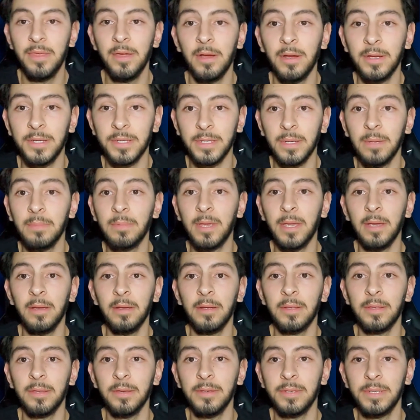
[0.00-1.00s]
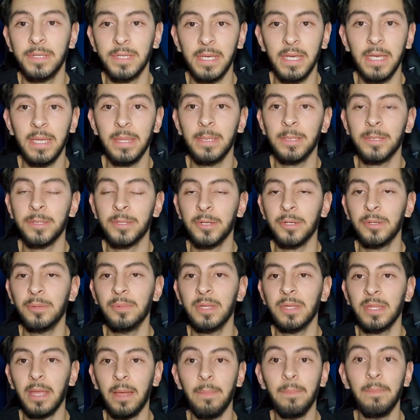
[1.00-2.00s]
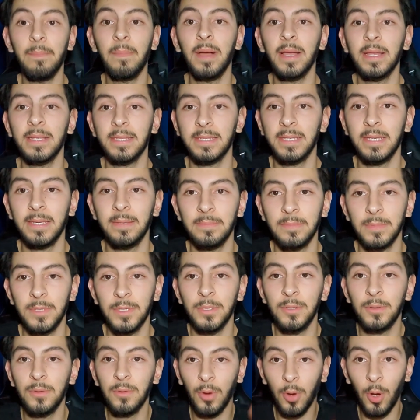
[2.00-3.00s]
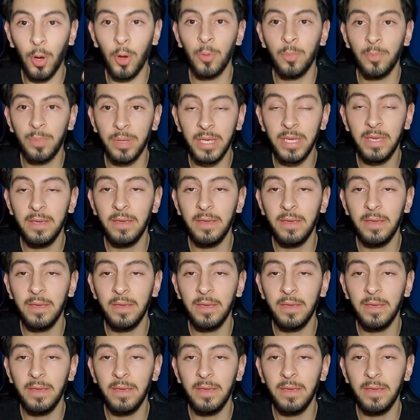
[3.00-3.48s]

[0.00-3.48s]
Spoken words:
are some characters in this tournament that might seem too OP,